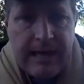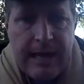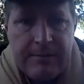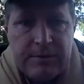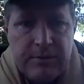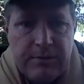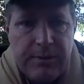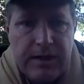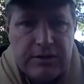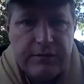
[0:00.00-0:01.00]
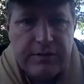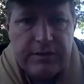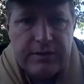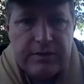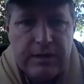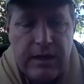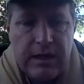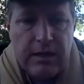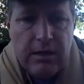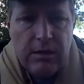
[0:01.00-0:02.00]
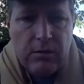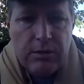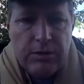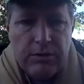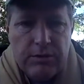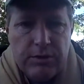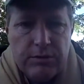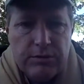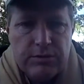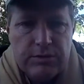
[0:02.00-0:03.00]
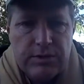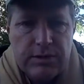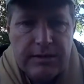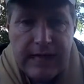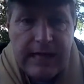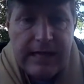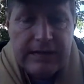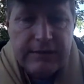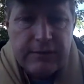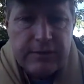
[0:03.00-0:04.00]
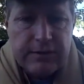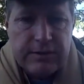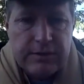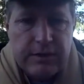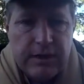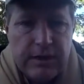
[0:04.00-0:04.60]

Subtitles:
happens with apostrophes when you use decades, for instance.